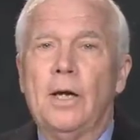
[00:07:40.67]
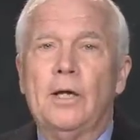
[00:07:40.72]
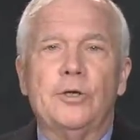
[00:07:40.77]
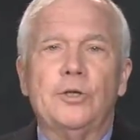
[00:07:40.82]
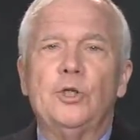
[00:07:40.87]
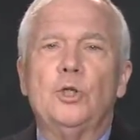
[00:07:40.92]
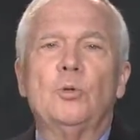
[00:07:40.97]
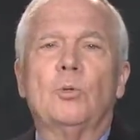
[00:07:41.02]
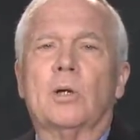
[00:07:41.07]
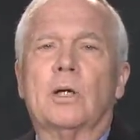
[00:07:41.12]

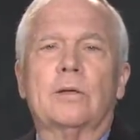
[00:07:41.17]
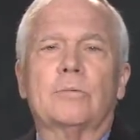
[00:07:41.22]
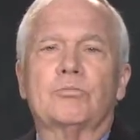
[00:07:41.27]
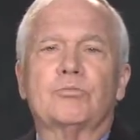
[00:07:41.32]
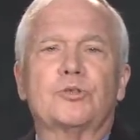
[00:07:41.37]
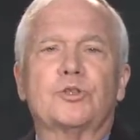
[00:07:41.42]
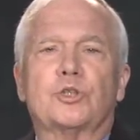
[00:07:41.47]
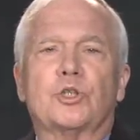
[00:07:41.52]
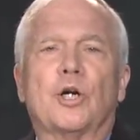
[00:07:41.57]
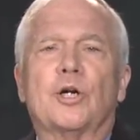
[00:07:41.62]
You
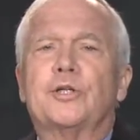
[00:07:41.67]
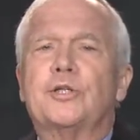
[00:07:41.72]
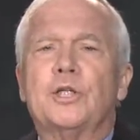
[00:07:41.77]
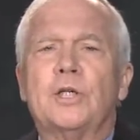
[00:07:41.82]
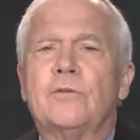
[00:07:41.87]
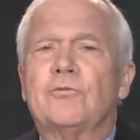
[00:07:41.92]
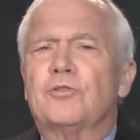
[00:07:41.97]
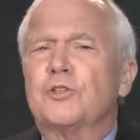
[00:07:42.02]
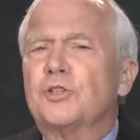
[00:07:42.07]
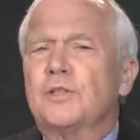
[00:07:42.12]
weren't
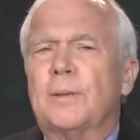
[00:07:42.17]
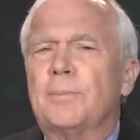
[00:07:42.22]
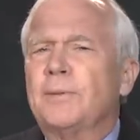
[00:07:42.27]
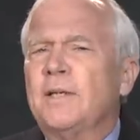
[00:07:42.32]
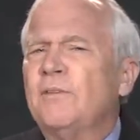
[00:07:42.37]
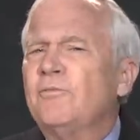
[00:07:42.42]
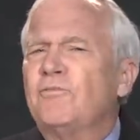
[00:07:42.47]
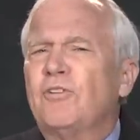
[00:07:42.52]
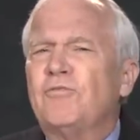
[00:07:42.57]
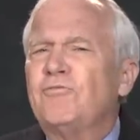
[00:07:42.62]
searching for
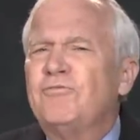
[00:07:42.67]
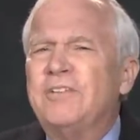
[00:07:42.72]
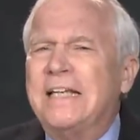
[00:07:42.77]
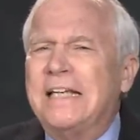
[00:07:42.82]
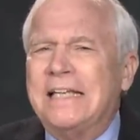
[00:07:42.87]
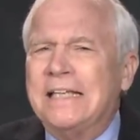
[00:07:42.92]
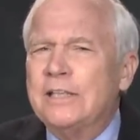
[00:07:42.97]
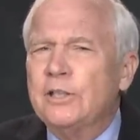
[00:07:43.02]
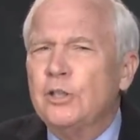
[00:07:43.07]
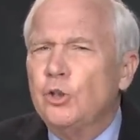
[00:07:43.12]
something
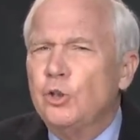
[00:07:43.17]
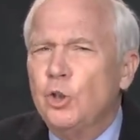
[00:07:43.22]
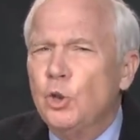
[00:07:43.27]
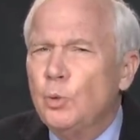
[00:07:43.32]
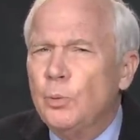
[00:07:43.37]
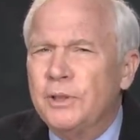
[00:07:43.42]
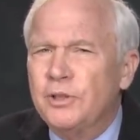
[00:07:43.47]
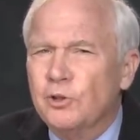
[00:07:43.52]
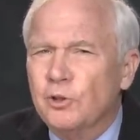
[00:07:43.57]
fulfilling to do with